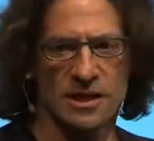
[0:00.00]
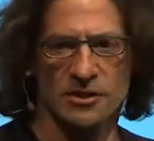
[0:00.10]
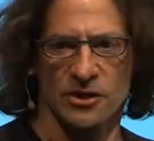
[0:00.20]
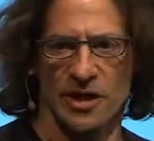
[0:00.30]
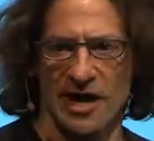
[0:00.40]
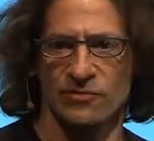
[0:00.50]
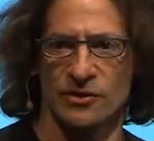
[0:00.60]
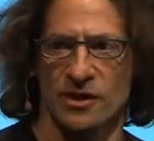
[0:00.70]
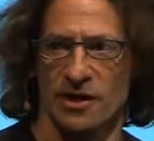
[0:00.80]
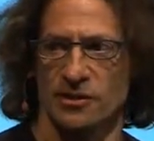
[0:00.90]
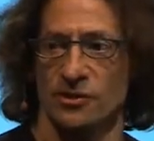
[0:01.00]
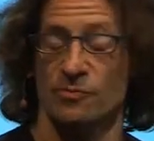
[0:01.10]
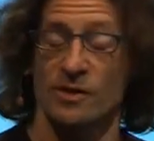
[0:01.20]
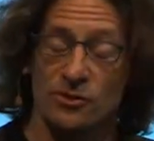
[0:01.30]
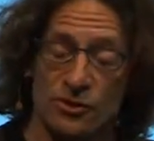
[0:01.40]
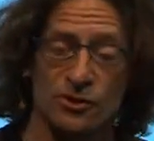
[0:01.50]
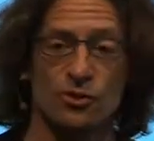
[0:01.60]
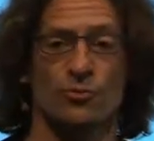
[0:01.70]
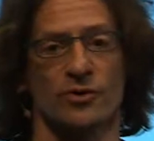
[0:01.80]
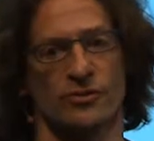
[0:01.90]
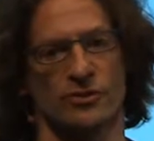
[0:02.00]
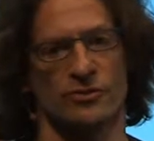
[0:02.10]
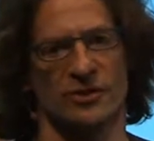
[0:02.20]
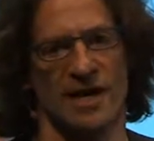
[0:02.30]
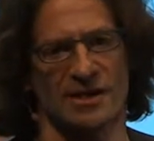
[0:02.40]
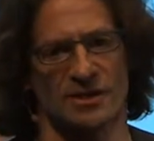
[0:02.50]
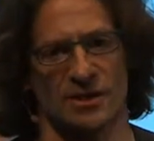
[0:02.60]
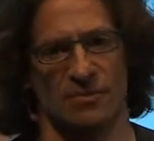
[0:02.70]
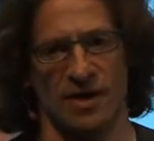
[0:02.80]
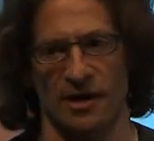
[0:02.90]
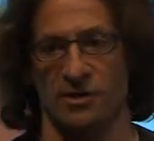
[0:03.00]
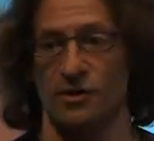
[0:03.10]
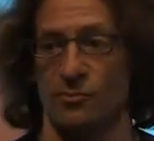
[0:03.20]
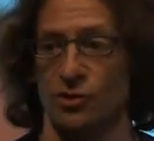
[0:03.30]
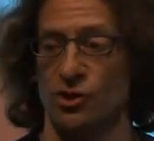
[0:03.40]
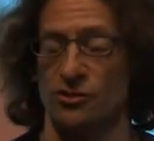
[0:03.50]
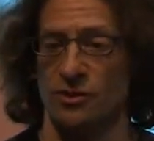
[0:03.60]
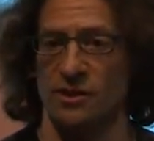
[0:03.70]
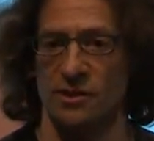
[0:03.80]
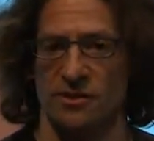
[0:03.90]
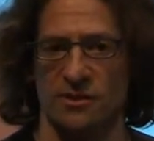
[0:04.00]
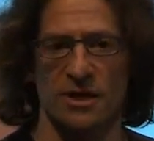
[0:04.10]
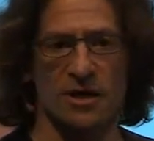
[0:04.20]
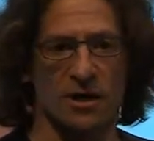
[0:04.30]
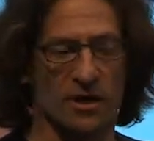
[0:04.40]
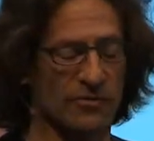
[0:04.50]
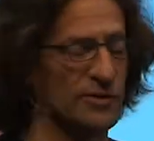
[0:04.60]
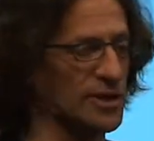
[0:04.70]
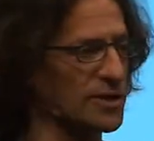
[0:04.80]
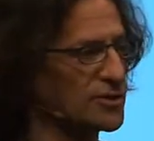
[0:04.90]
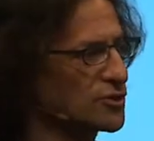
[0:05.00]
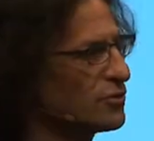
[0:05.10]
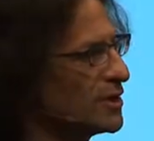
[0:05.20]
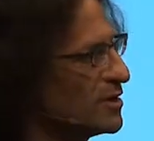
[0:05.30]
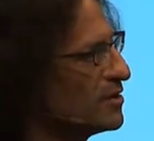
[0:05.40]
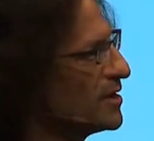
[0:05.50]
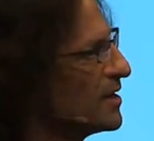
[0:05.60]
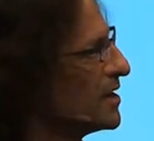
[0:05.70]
So advertisers have been super enthusiastic about the opportunities of the second screen.